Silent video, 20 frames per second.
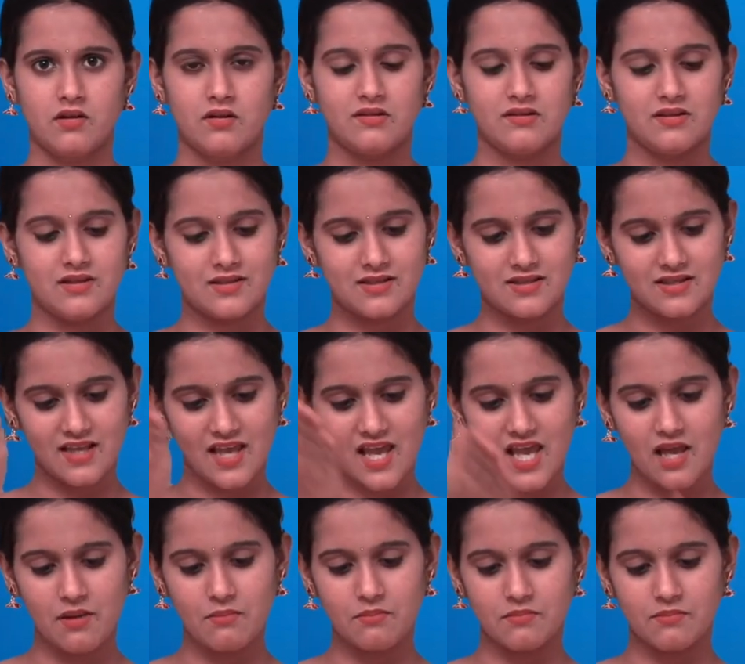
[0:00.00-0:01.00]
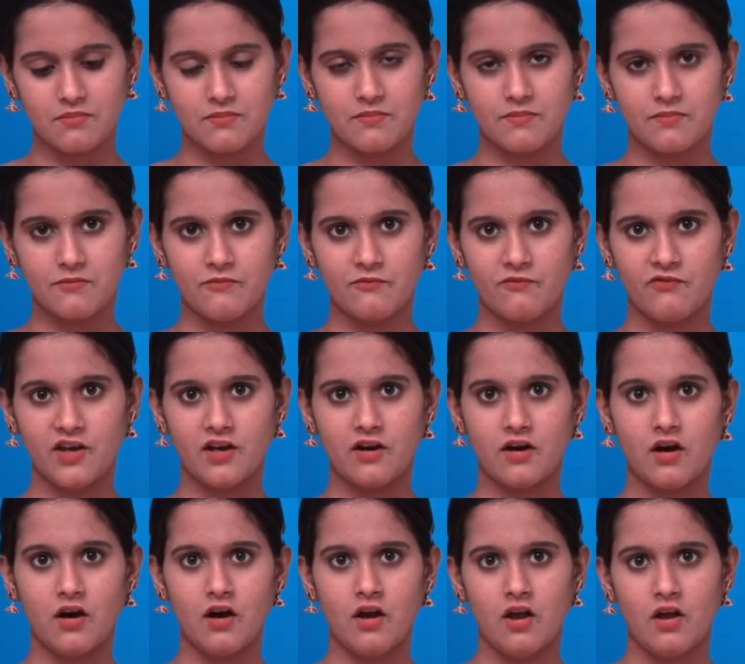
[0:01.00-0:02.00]
The same
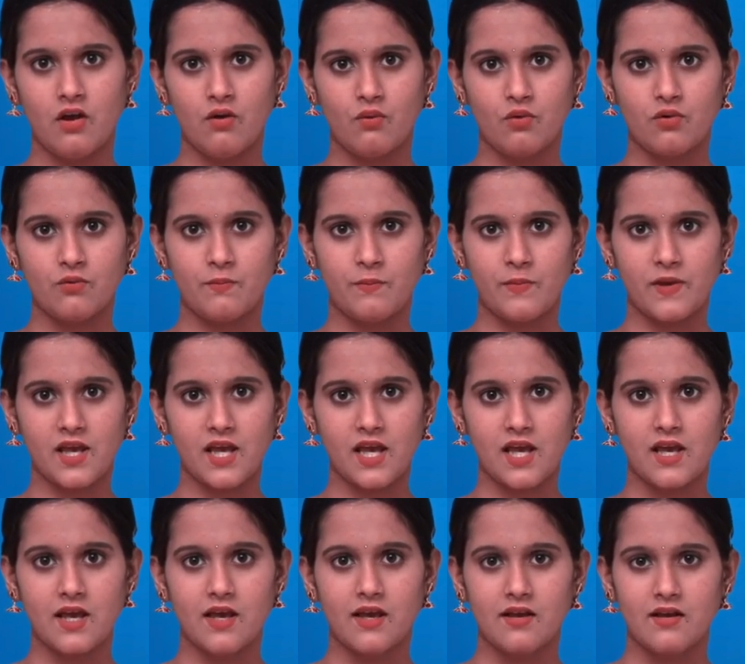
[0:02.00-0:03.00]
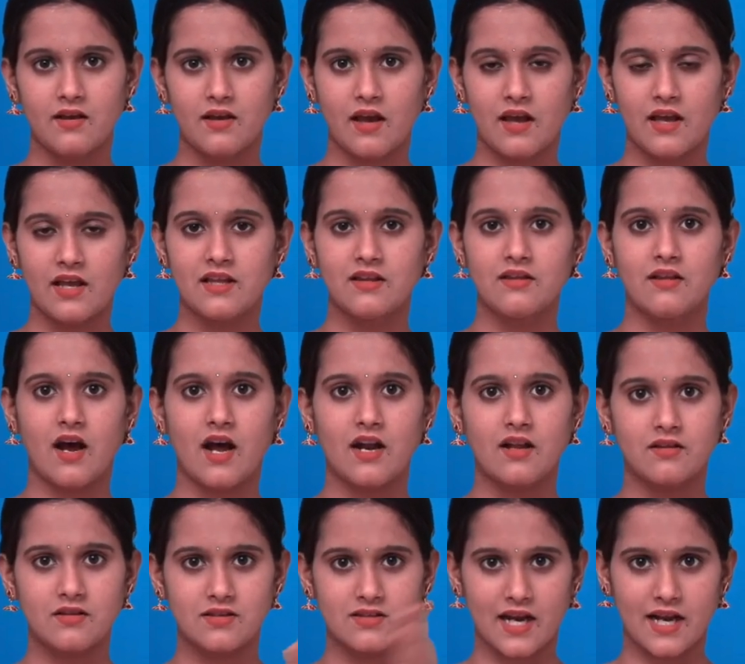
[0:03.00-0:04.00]
figure would be in the
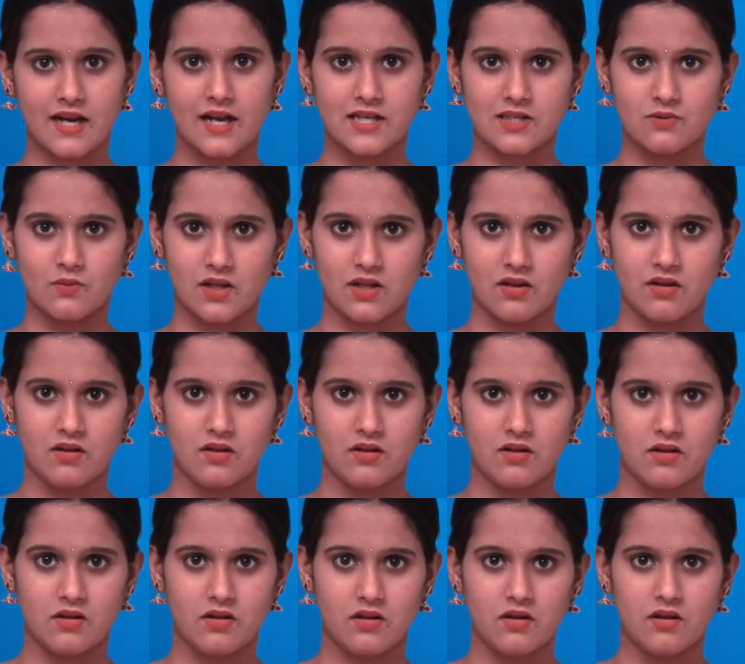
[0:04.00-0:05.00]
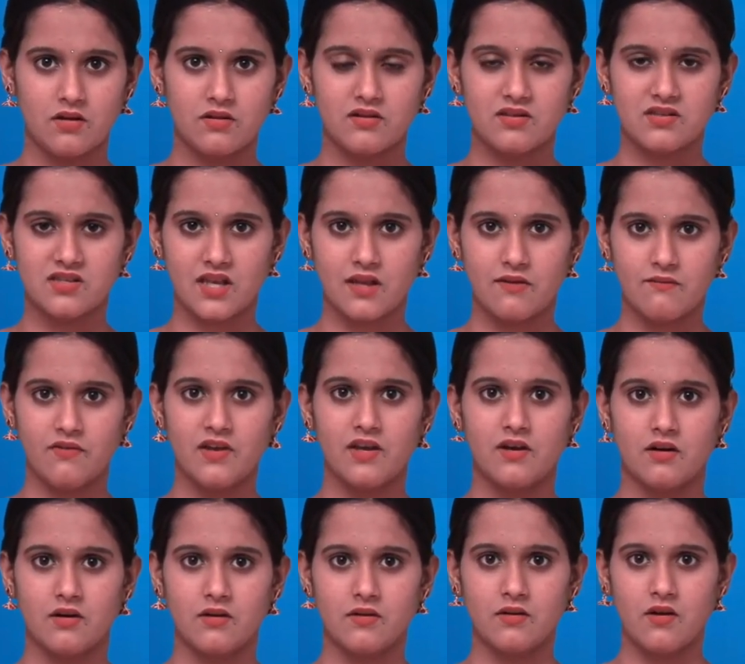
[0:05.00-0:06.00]
another side as well. The same
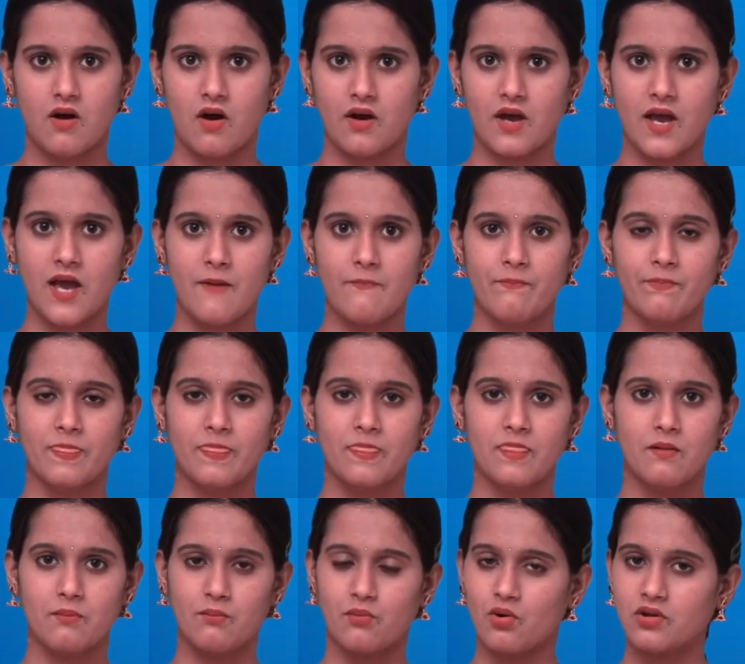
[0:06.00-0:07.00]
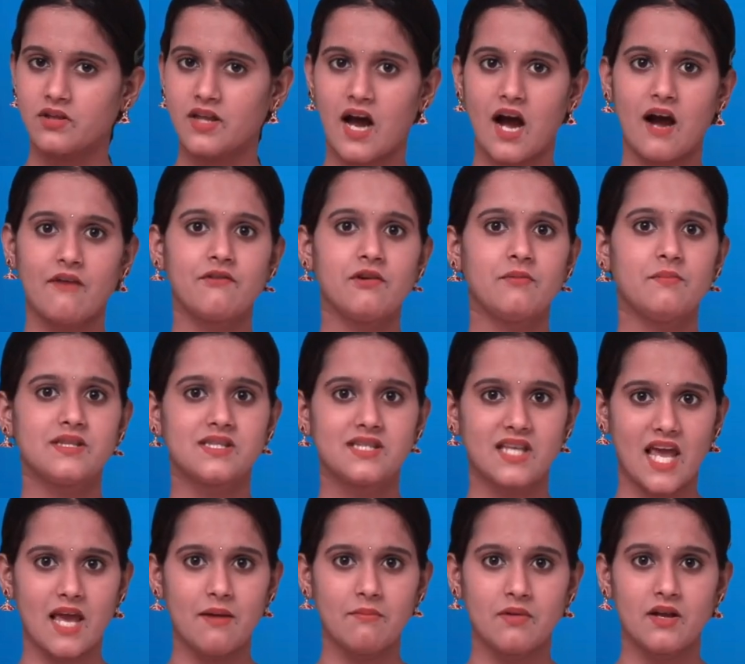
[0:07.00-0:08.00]
figure, okay, both the half will be
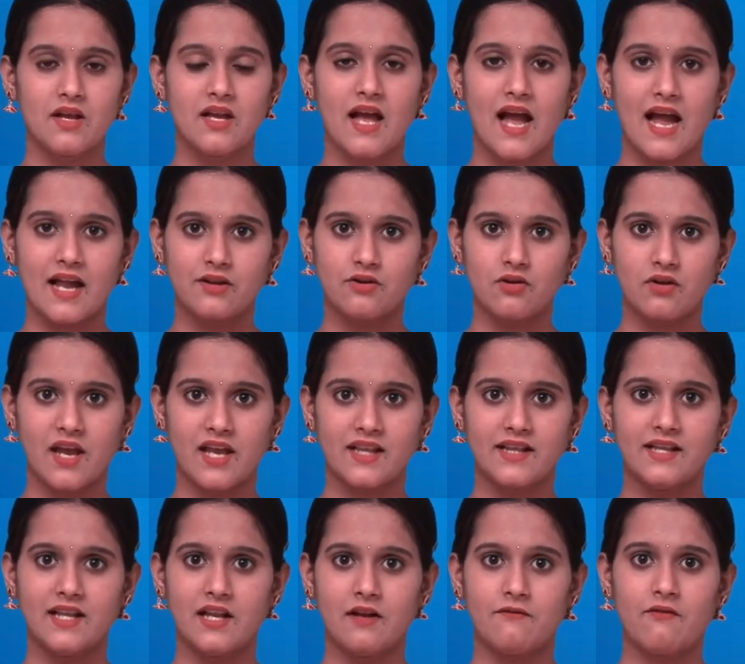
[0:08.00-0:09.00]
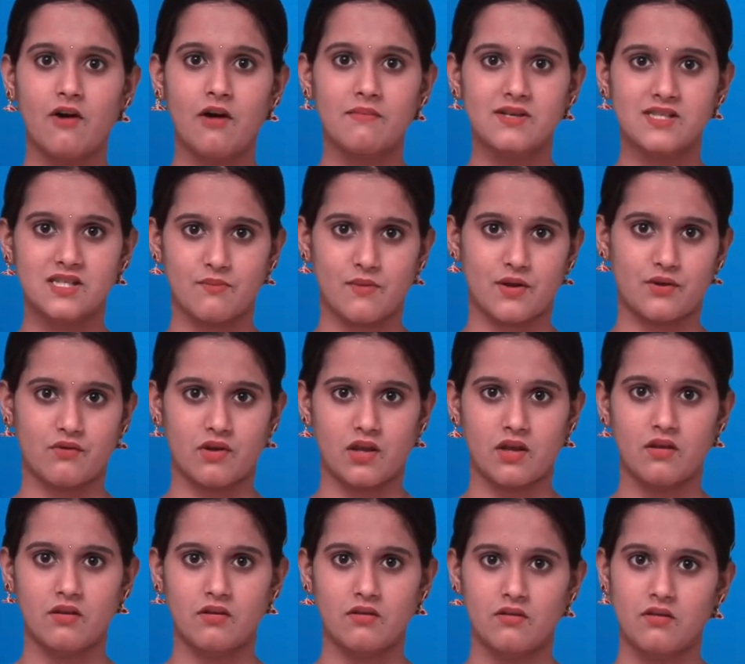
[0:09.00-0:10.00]
same and together they'll form a symmetry.
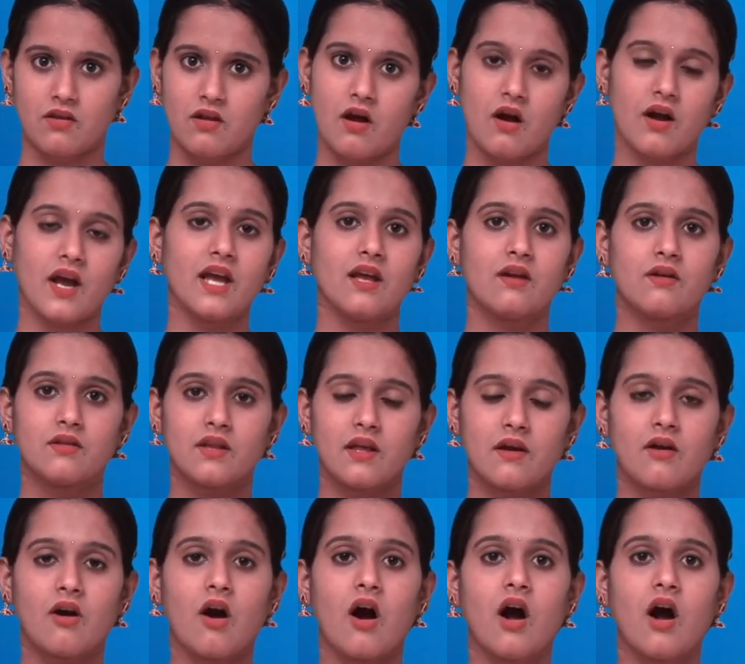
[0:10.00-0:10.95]
Okay, they